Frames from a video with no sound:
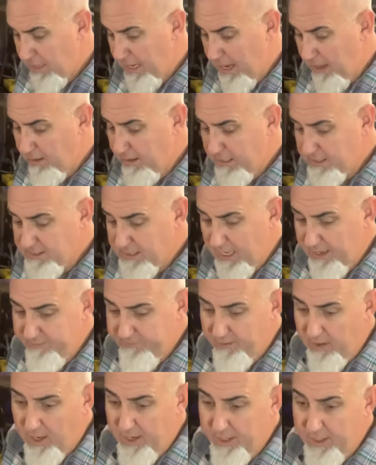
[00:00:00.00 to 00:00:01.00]
LSA
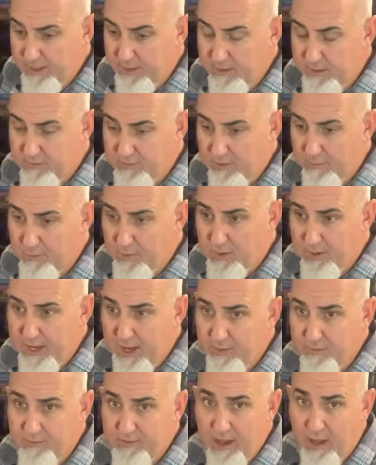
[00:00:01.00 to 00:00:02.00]
fly-in somewhere
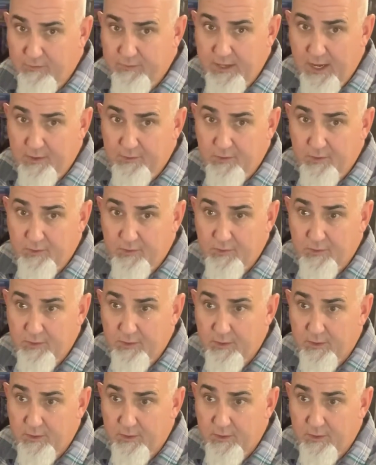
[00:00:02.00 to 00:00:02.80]
down South Texas.